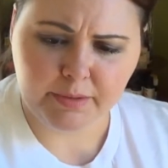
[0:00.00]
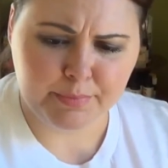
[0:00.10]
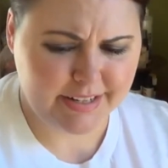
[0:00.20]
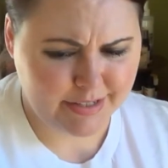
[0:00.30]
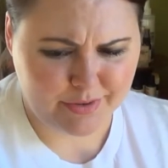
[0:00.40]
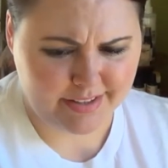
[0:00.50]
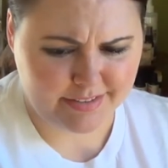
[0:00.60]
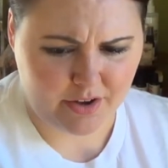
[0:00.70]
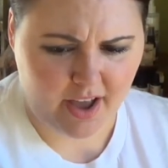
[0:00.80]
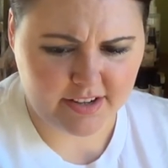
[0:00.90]
but anyway,
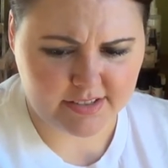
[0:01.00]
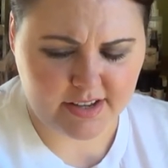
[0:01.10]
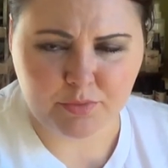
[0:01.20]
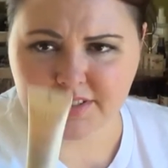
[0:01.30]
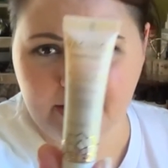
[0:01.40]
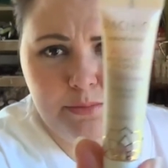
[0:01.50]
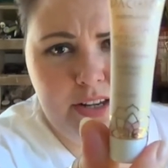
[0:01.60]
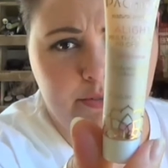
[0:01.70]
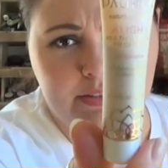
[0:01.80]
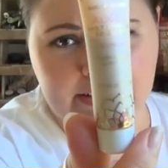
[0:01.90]
so I just, I was not
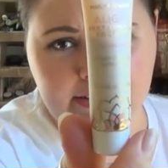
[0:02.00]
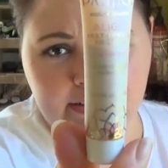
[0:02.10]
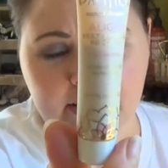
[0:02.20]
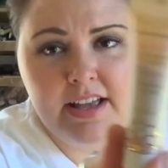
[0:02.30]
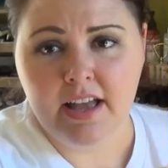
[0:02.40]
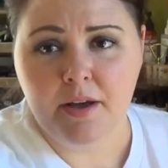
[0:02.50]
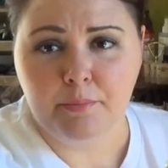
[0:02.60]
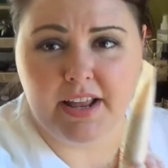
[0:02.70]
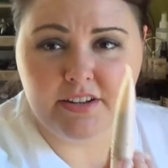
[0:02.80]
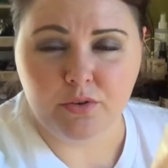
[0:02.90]
impressed with this,
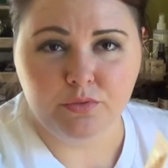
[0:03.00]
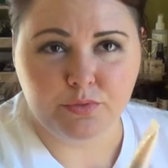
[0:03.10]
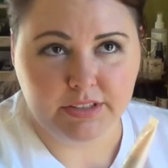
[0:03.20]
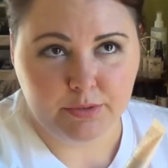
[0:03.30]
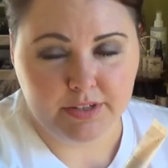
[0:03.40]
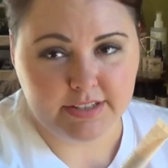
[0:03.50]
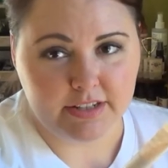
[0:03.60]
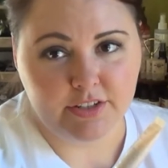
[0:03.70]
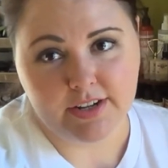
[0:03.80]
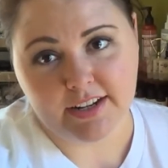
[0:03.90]
but I don't really want to
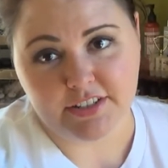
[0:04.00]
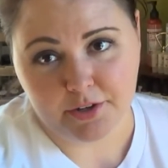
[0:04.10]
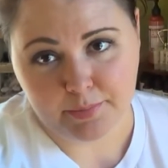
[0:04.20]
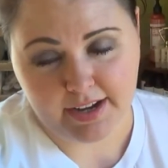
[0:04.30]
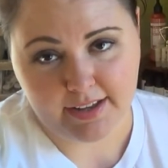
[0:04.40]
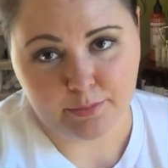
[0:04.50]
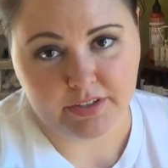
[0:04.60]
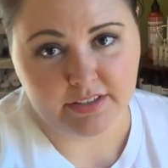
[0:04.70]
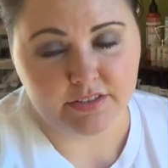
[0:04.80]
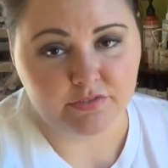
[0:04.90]
tell you not to go buy it
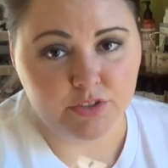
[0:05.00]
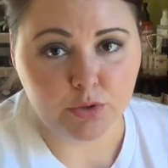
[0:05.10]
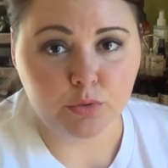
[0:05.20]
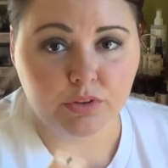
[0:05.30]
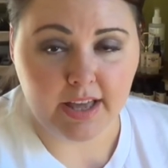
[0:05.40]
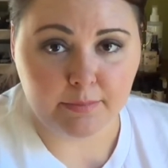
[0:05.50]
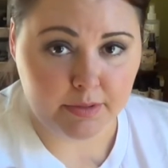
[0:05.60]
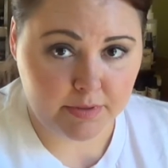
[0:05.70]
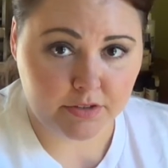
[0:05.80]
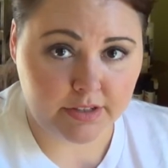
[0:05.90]
because if you like
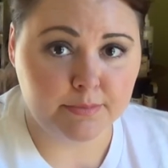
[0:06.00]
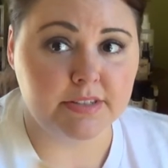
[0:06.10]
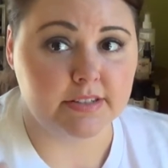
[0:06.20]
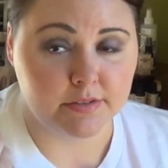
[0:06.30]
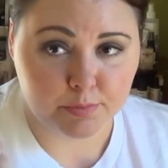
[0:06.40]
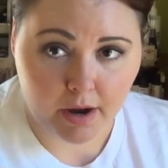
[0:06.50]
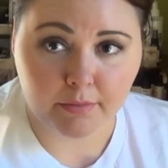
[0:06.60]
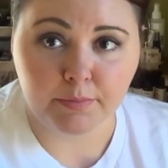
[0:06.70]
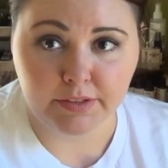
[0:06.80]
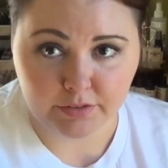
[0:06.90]
BB creams, this is
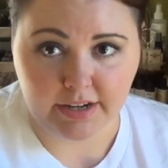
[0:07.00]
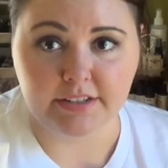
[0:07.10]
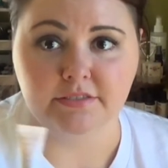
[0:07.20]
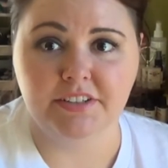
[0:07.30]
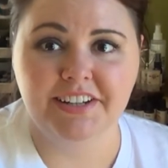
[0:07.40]
probably great.